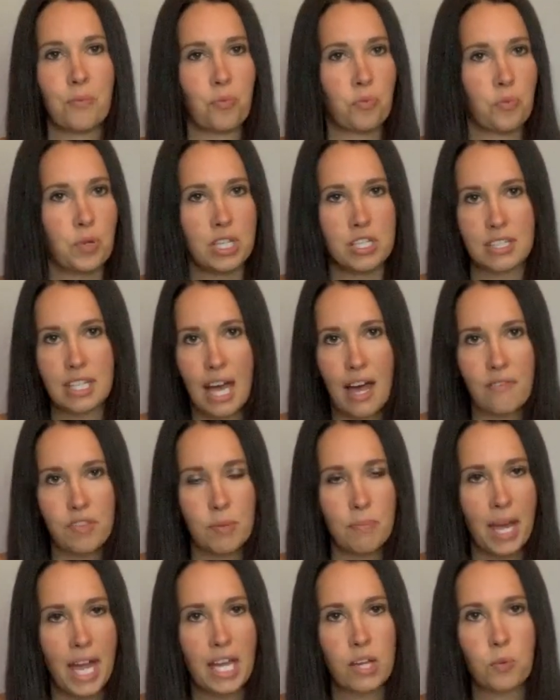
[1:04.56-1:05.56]
we just have the
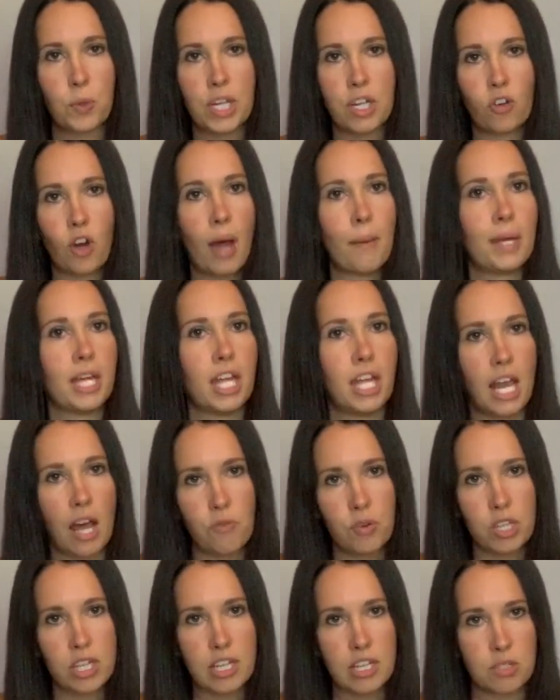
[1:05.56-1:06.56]
bag, we can grab it, and
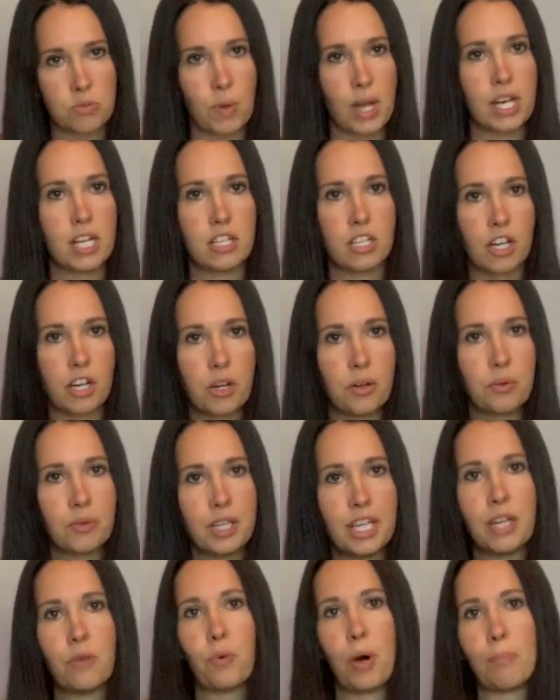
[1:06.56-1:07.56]
everything is ready to go
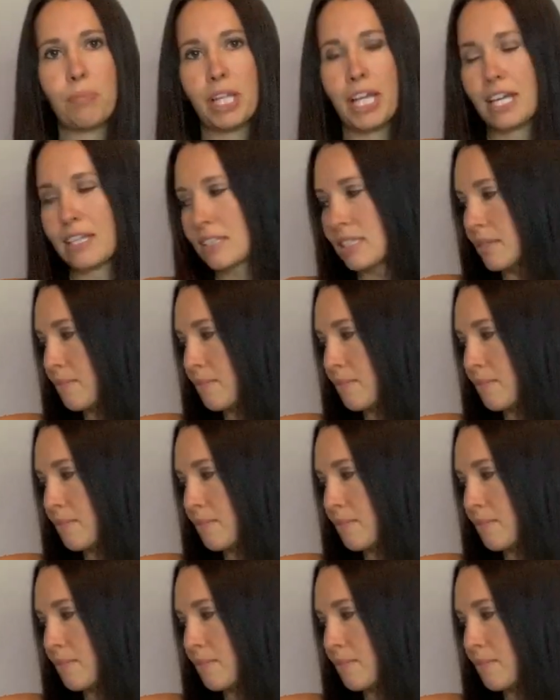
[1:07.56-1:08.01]
in one place.